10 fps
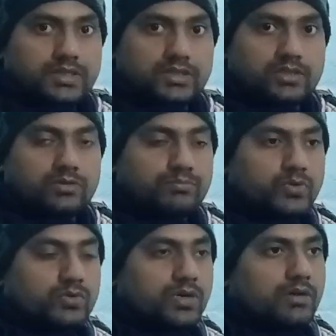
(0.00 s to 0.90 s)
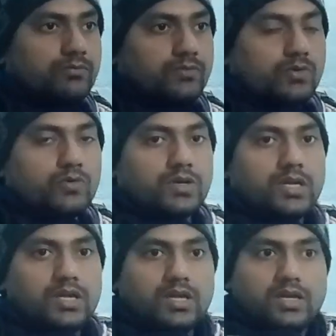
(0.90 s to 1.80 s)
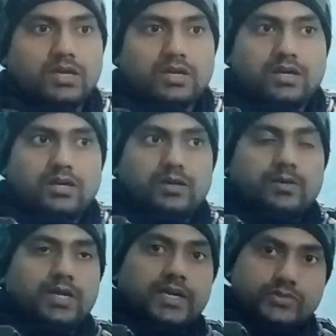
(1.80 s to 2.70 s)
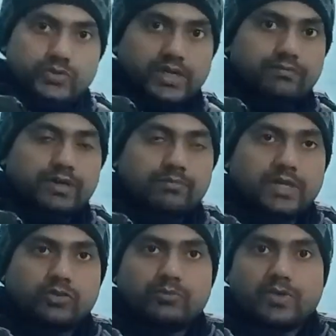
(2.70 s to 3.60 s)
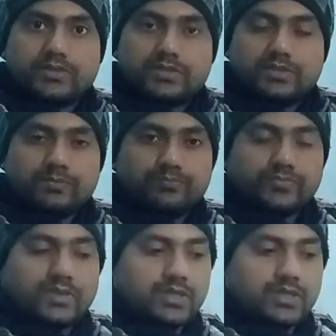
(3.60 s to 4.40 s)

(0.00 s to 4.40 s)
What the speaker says: it is a program for 8085 microprocessor.